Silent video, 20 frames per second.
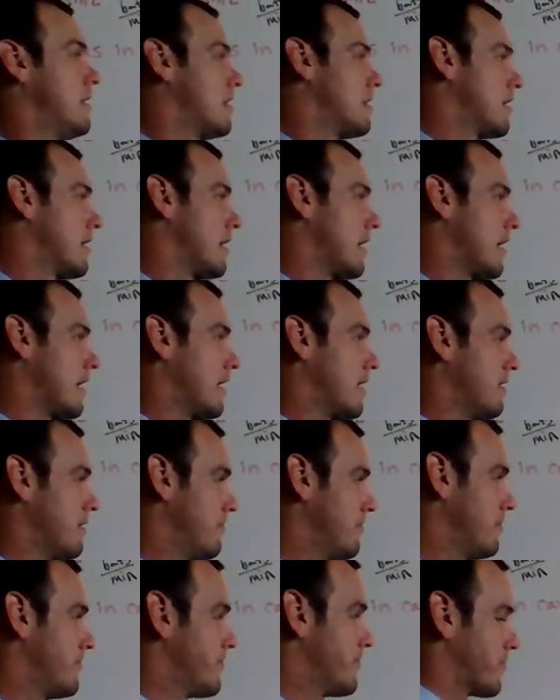Okay,
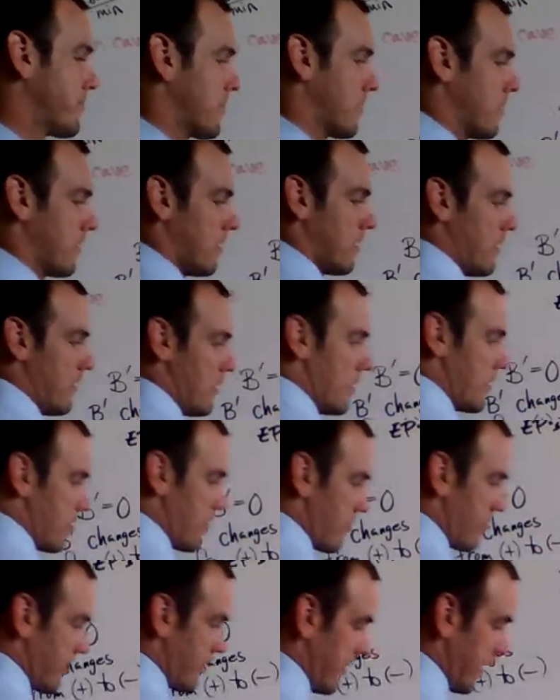so
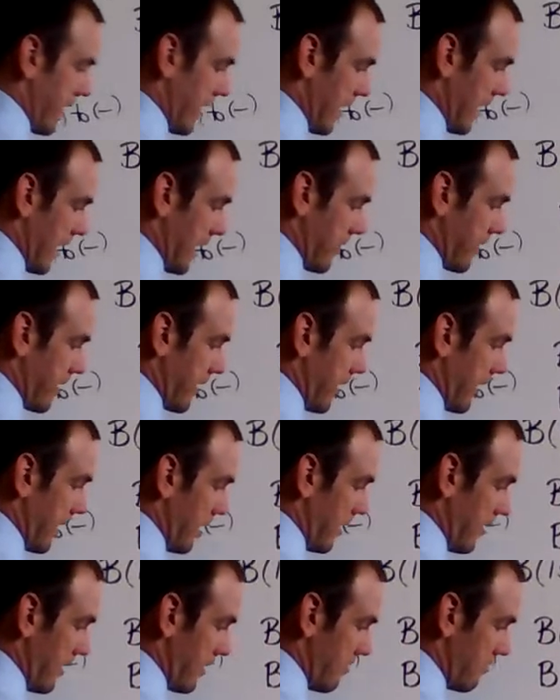just say at
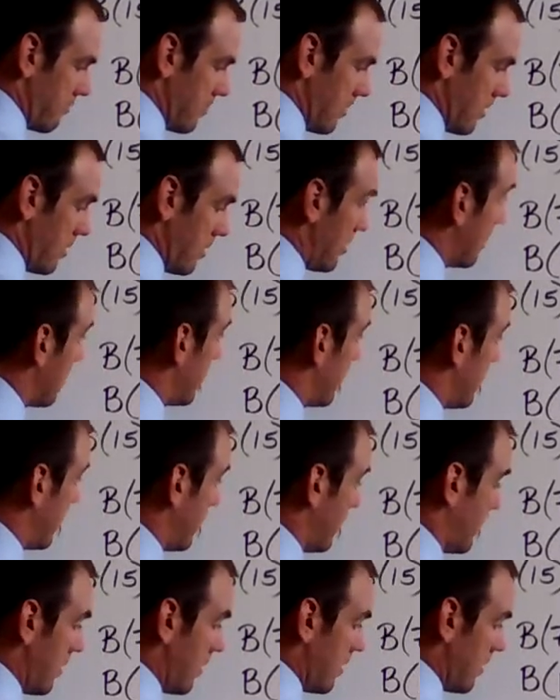time
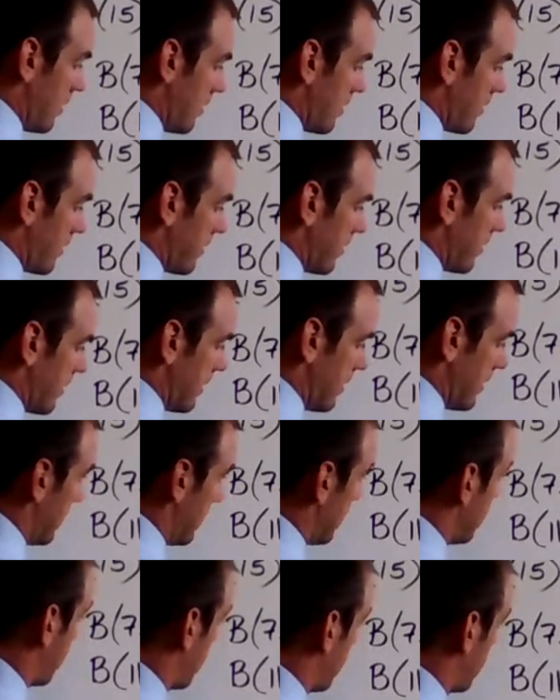
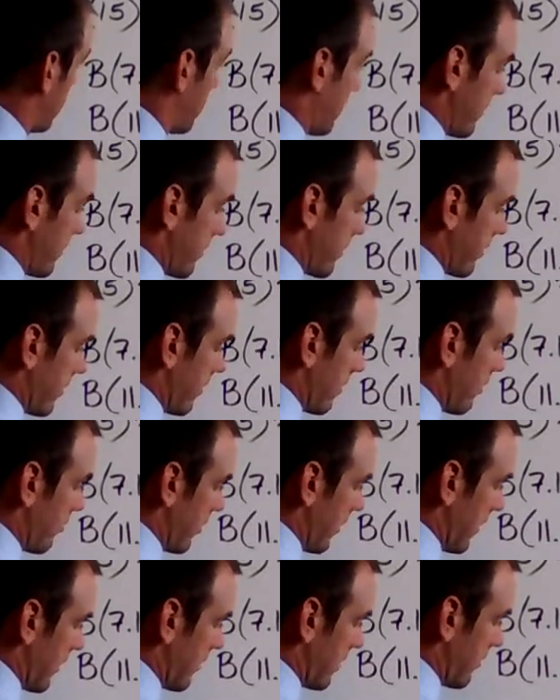t equals
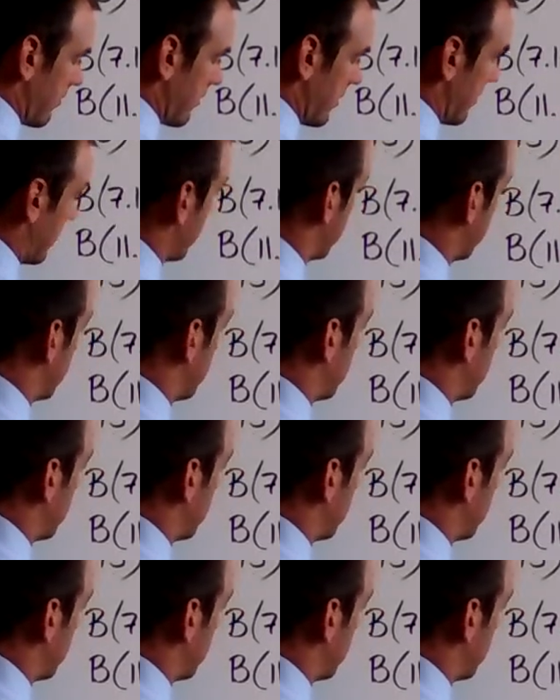approximately